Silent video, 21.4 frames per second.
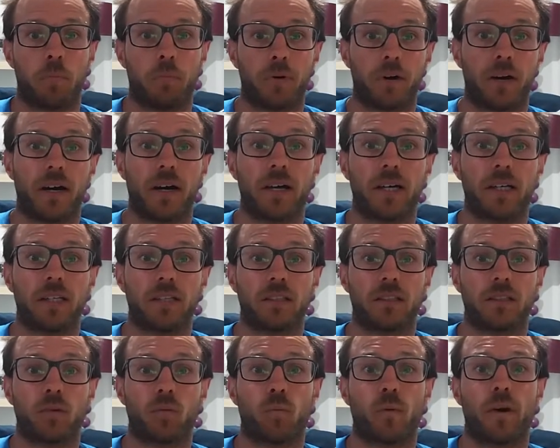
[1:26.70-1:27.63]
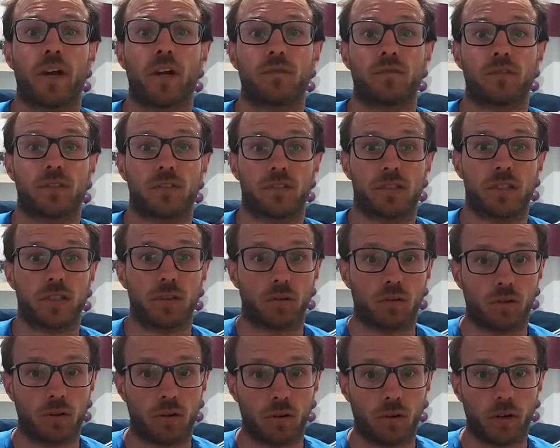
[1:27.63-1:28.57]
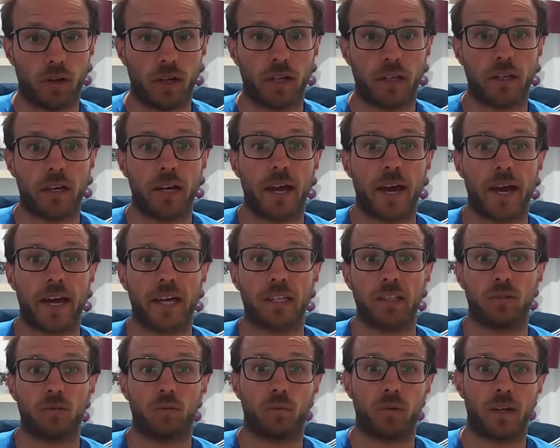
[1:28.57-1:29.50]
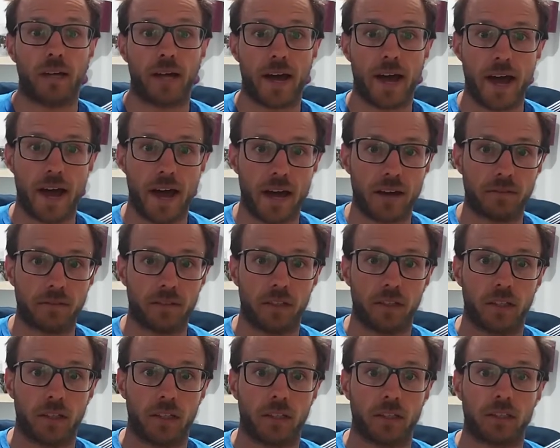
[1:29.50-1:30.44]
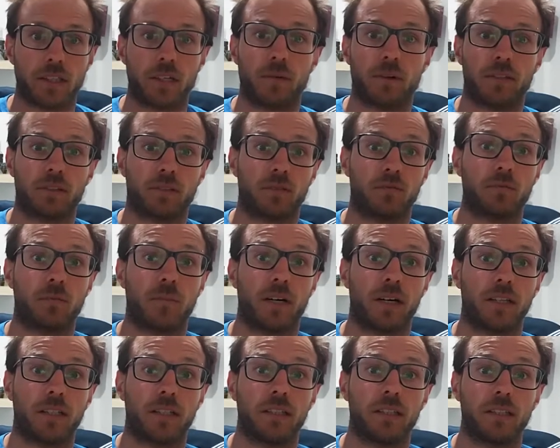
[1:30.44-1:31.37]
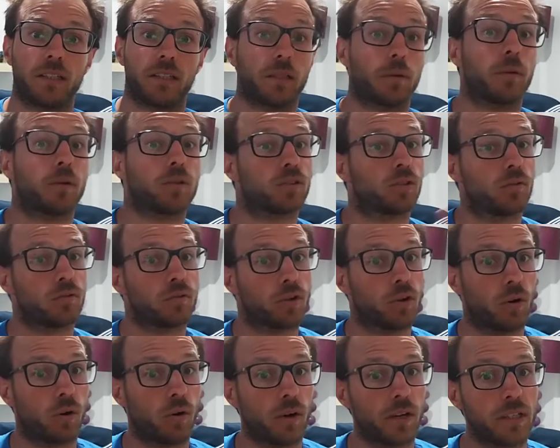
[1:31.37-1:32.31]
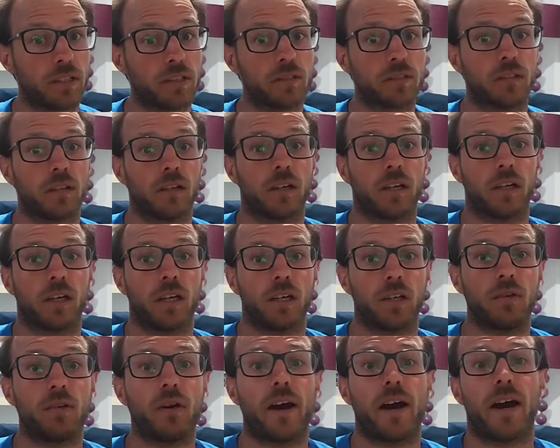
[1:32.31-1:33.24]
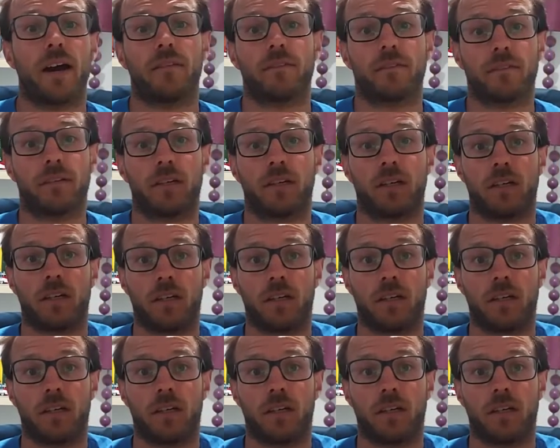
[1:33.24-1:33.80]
by the weight of a single coin, and you will have the amount of money, the amount of coins you have